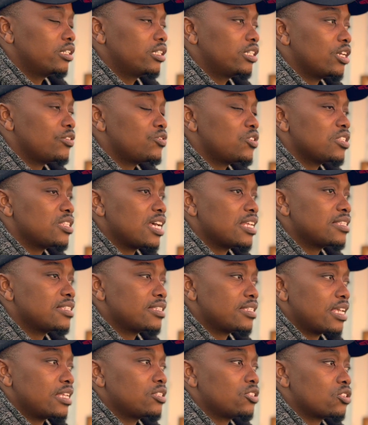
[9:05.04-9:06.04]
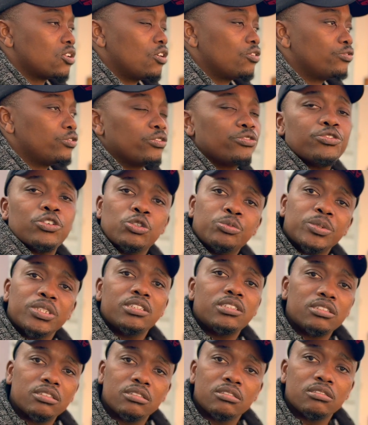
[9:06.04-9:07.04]
gives you that sense of
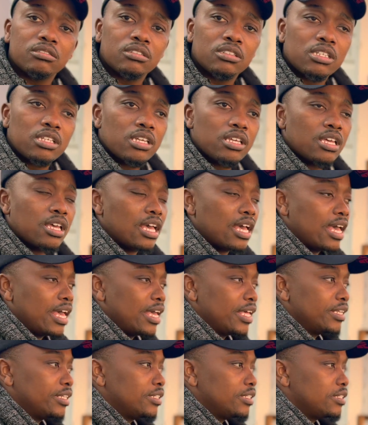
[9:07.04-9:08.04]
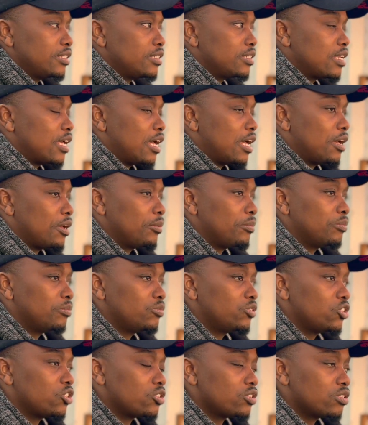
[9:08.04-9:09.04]
fulfillment, and
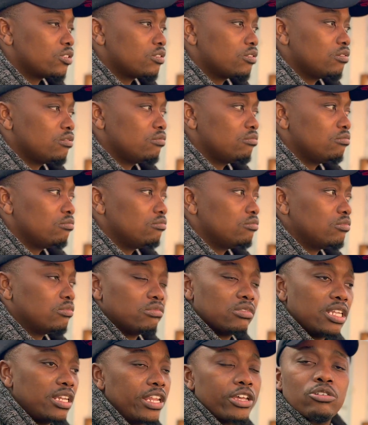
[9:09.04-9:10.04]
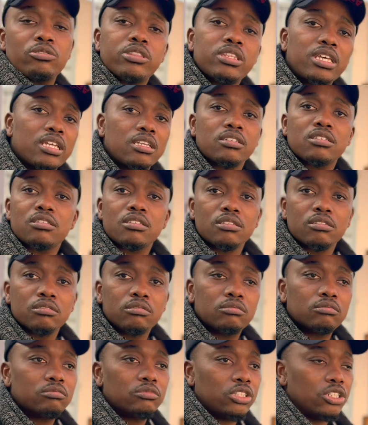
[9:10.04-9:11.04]
just the little things.
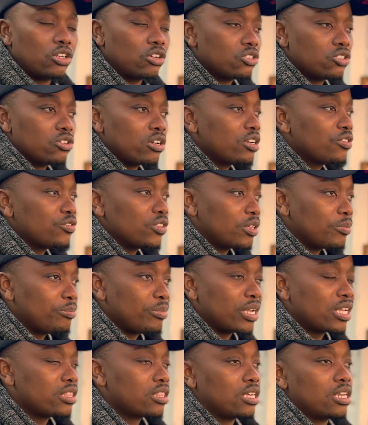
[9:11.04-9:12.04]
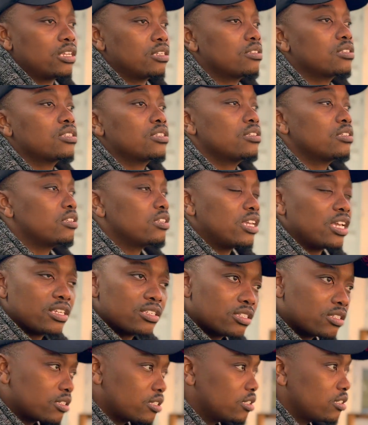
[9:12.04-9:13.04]
It's not even the big things.
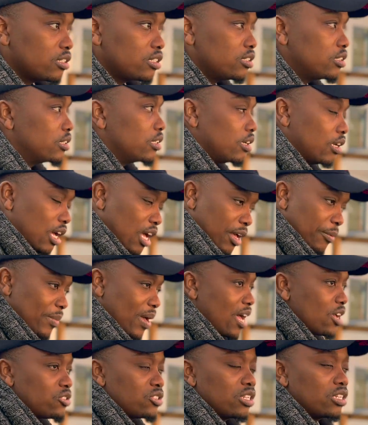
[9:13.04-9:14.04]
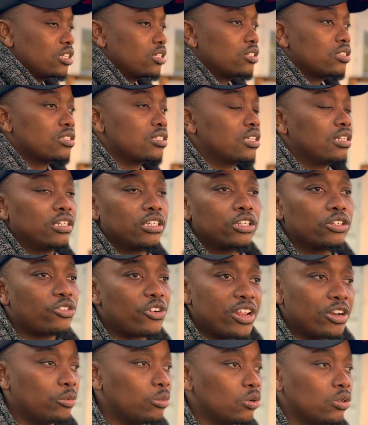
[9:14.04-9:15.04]
Yes, housing is
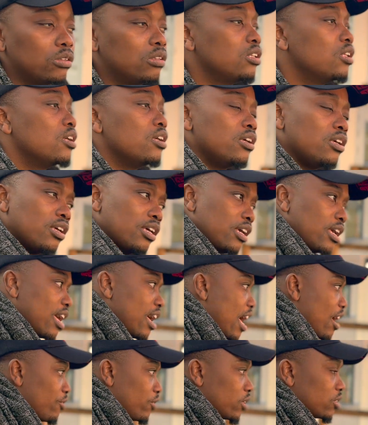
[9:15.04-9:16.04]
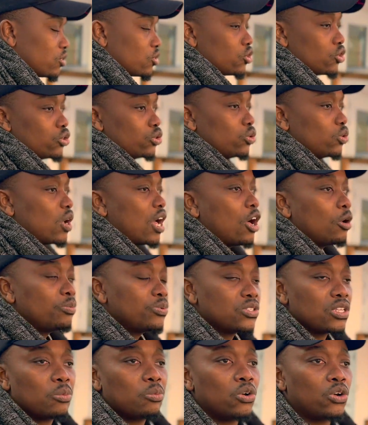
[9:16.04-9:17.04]
incredible, having to help
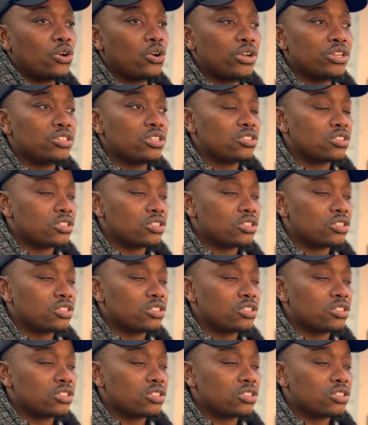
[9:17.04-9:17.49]
someone go into